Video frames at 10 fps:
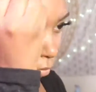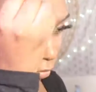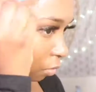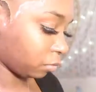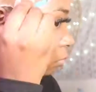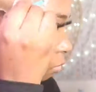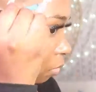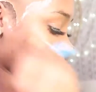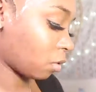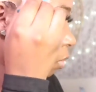is like really
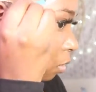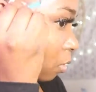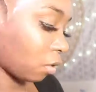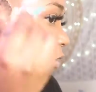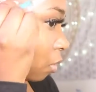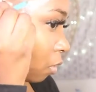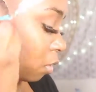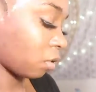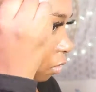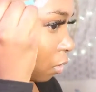old from like
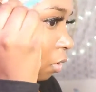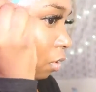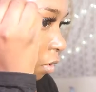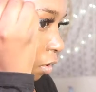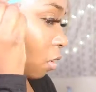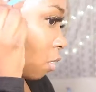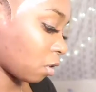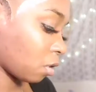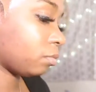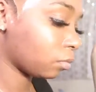August, so
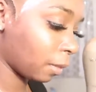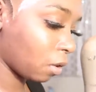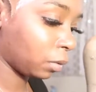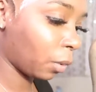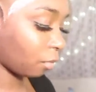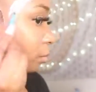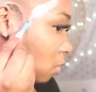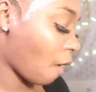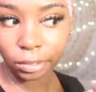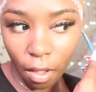that could be the reason
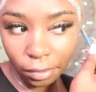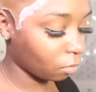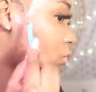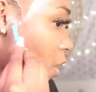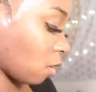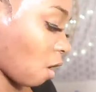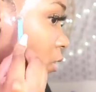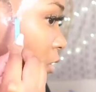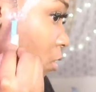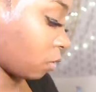why.
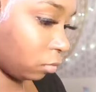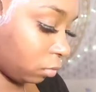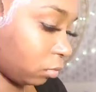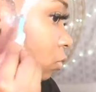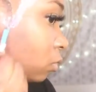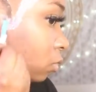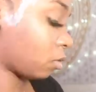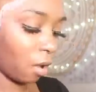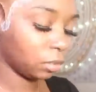But